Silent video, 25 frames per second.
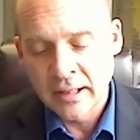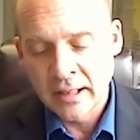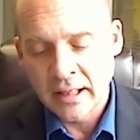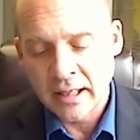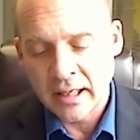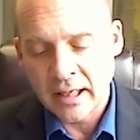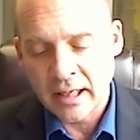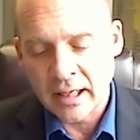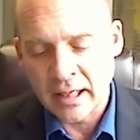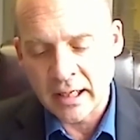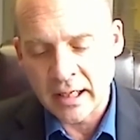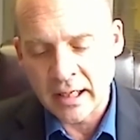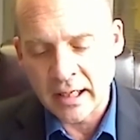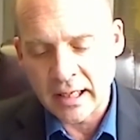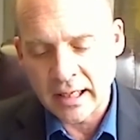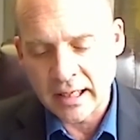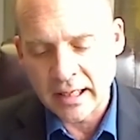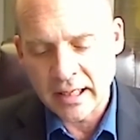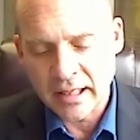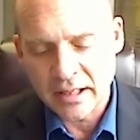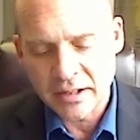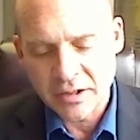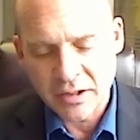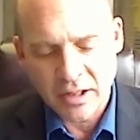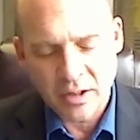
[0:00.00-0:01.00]
I
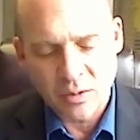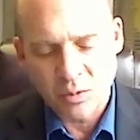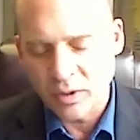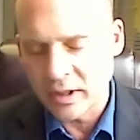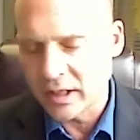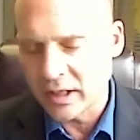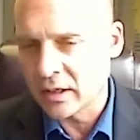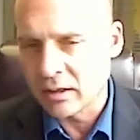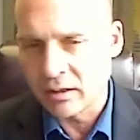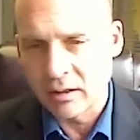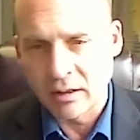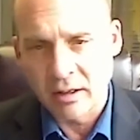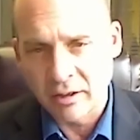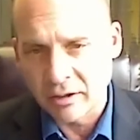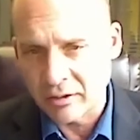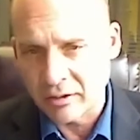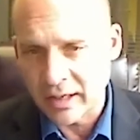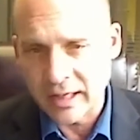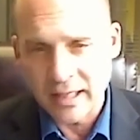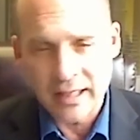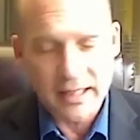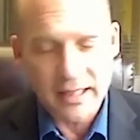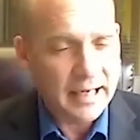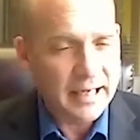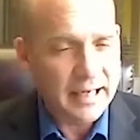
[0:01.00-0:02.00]
guess, and we get along
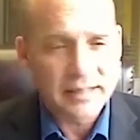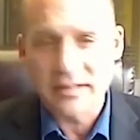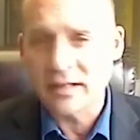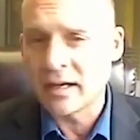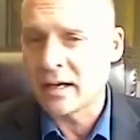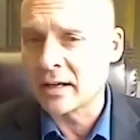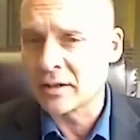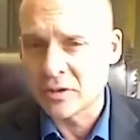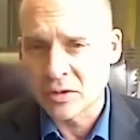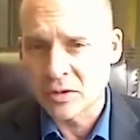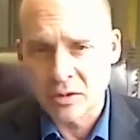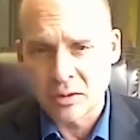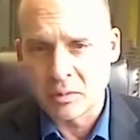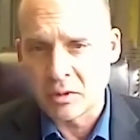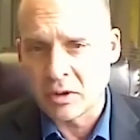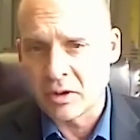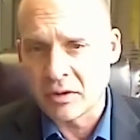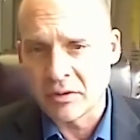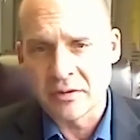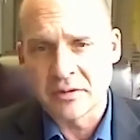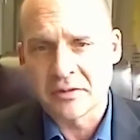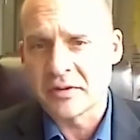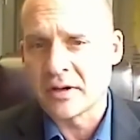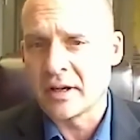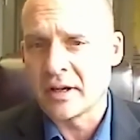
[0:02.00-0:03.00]
great. I talk to him all
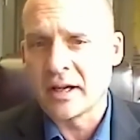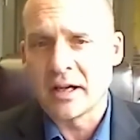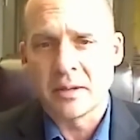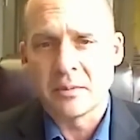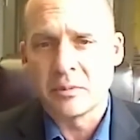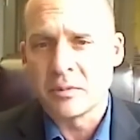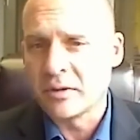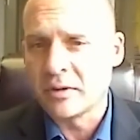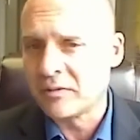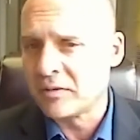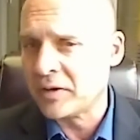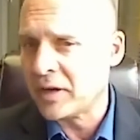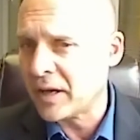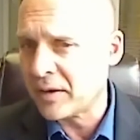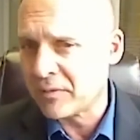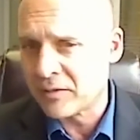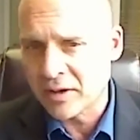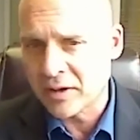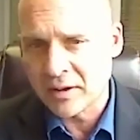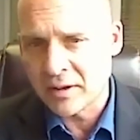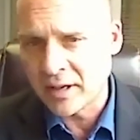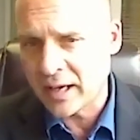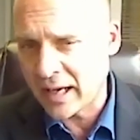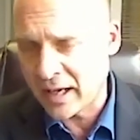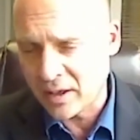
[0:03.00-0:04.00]
the time. We've never
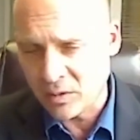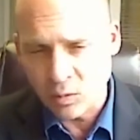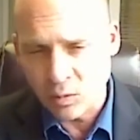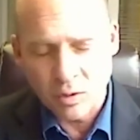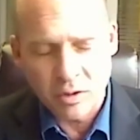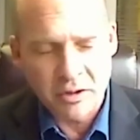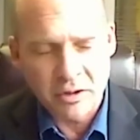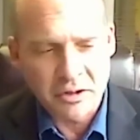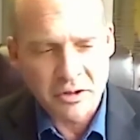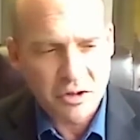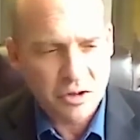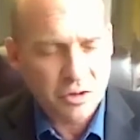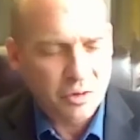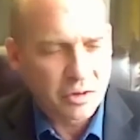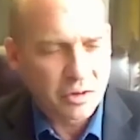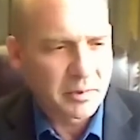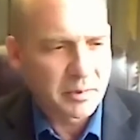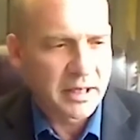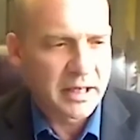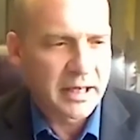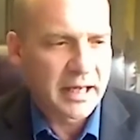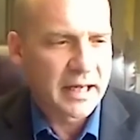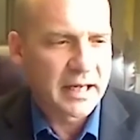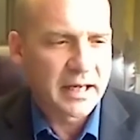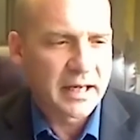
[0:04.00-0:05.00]
had words between my
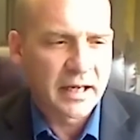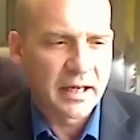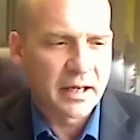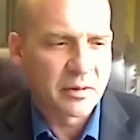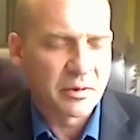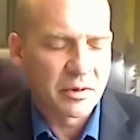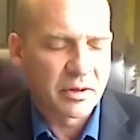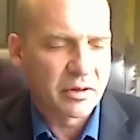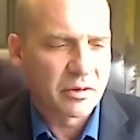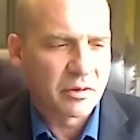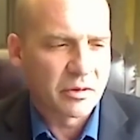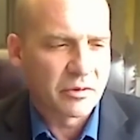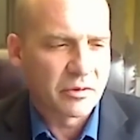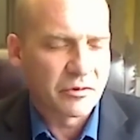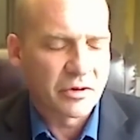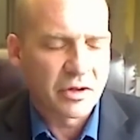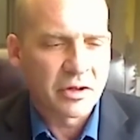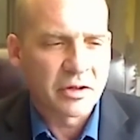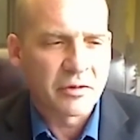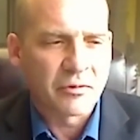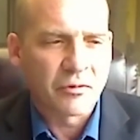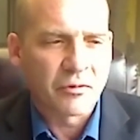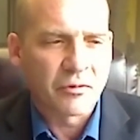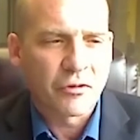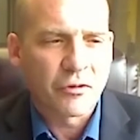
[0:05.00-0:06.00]
dad and I. We're
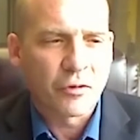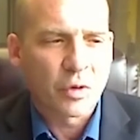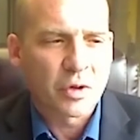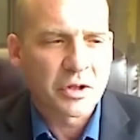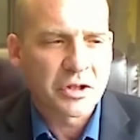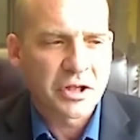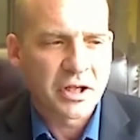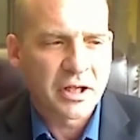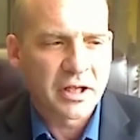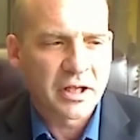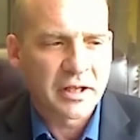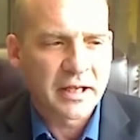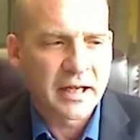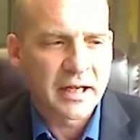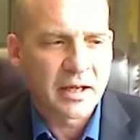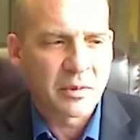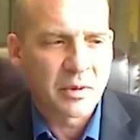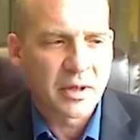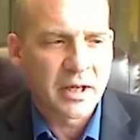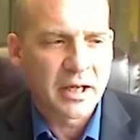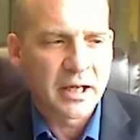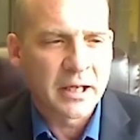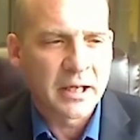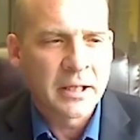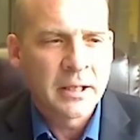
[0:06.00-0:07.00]
very fortunate that
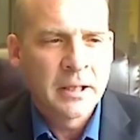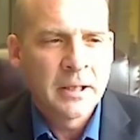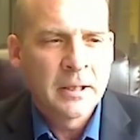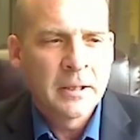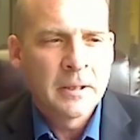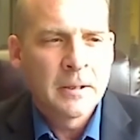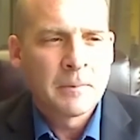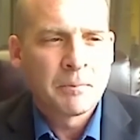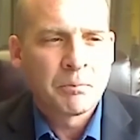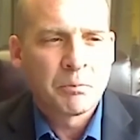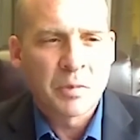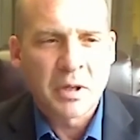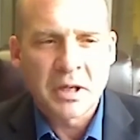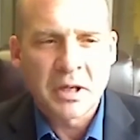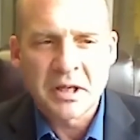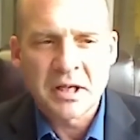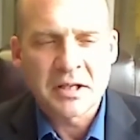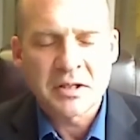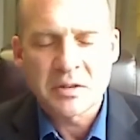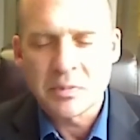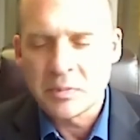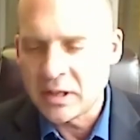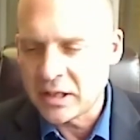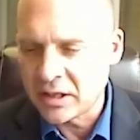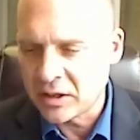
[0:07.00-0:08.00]
way. But it
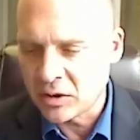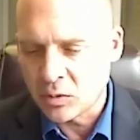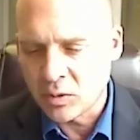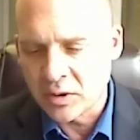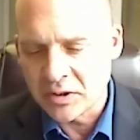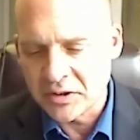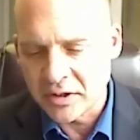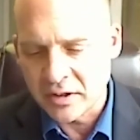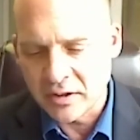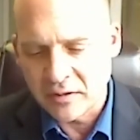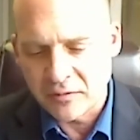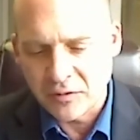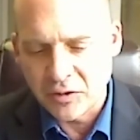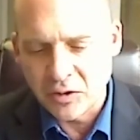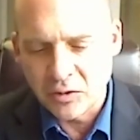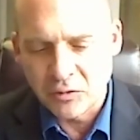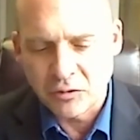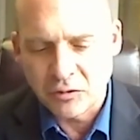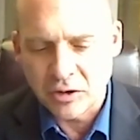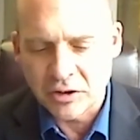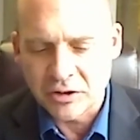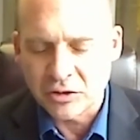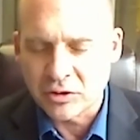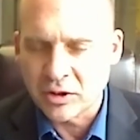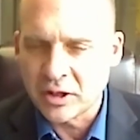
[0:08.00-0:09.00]
doesn't mean there wasn't a few
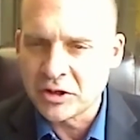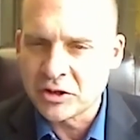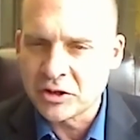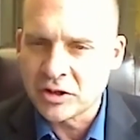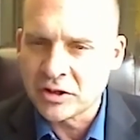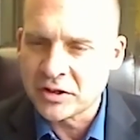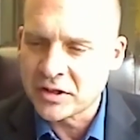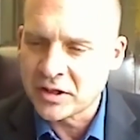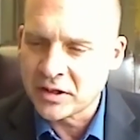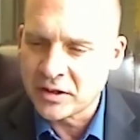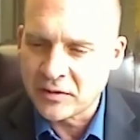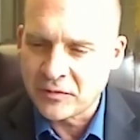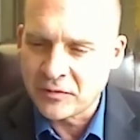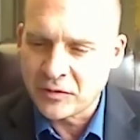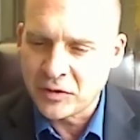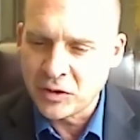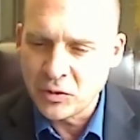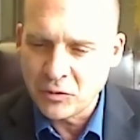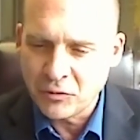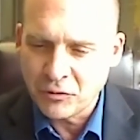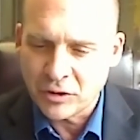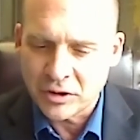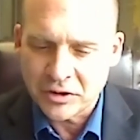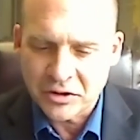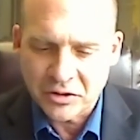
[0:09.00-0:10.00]
frustrations. And the few
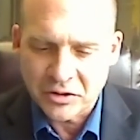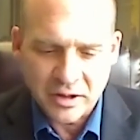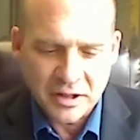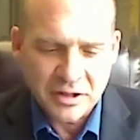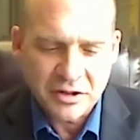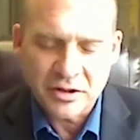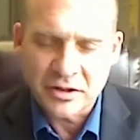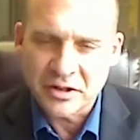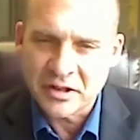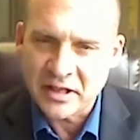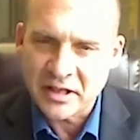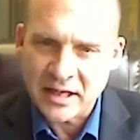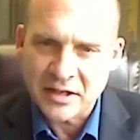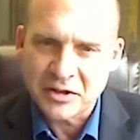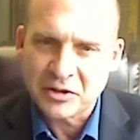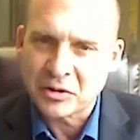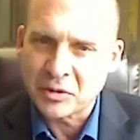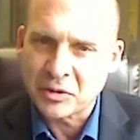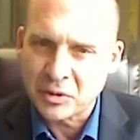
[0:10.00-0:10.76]
frustrations actually